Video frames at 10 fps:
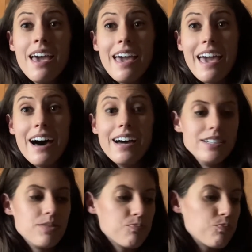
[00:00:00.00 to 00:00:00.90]

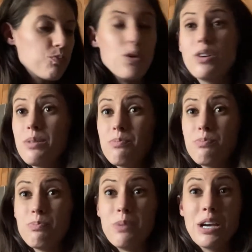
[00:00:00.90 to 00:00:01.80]
And you can
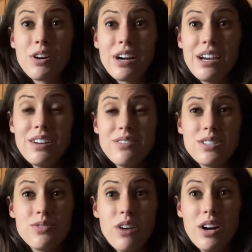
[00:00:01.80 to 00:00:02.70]
be creative
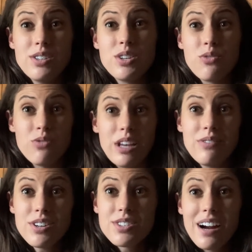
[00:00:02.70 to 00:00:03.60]
as far as your
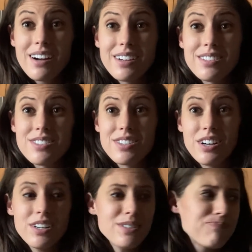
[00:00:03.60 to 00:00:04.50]
flavors are concerned.